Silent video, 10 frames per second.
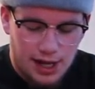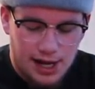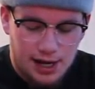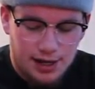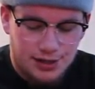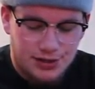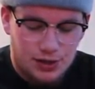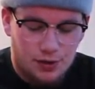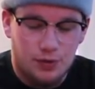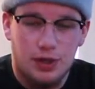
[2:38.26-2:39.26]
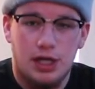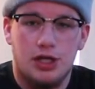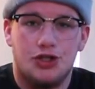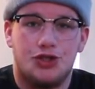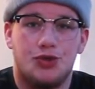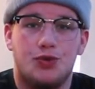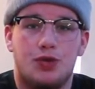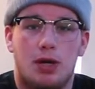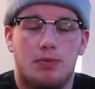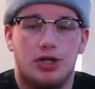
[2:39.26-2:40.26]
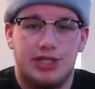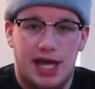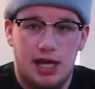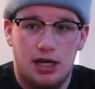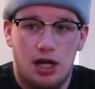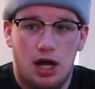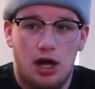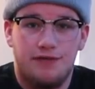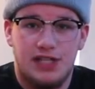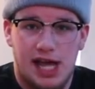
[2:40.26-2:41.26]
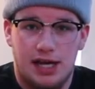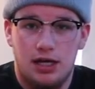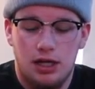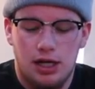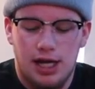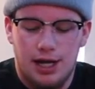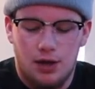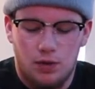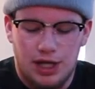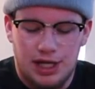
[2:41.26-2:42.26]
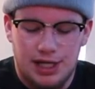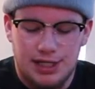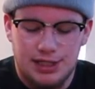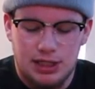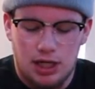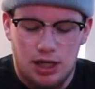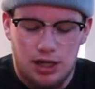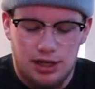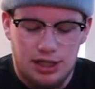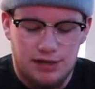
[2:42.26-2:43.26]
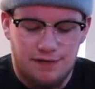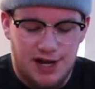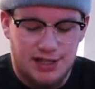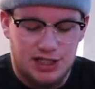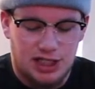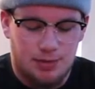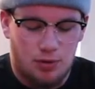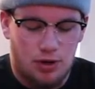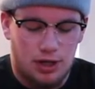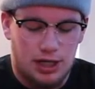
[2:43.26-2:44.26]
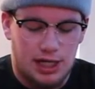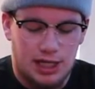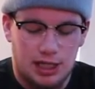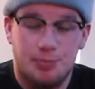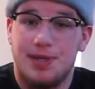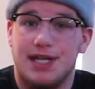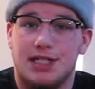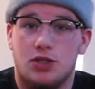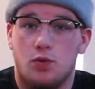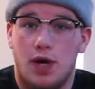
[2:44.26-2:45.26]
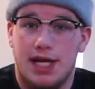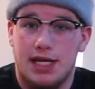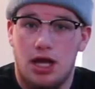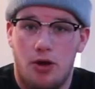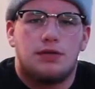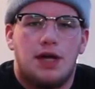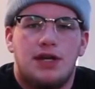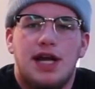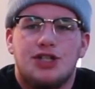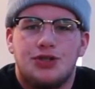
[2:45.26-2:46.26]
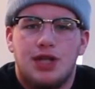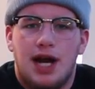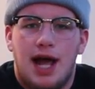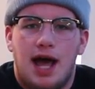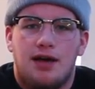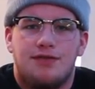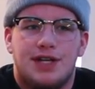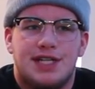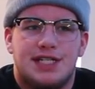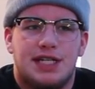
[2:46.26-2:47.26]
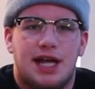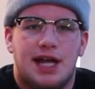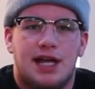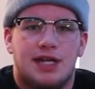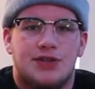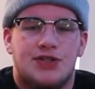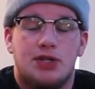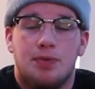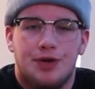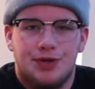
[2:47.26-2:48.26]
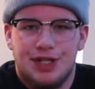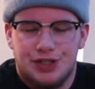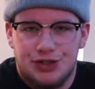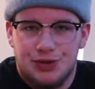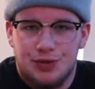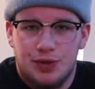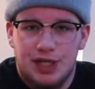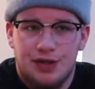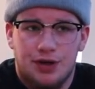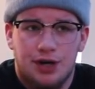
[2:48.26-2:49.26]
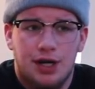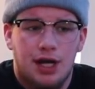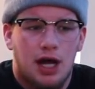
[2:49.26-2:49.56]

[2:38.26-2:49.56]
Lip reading: And so shoe number 10 of 10 is the Van slip-on in the pink suede. Now the next shoe that I have isn't a super unique shoe either.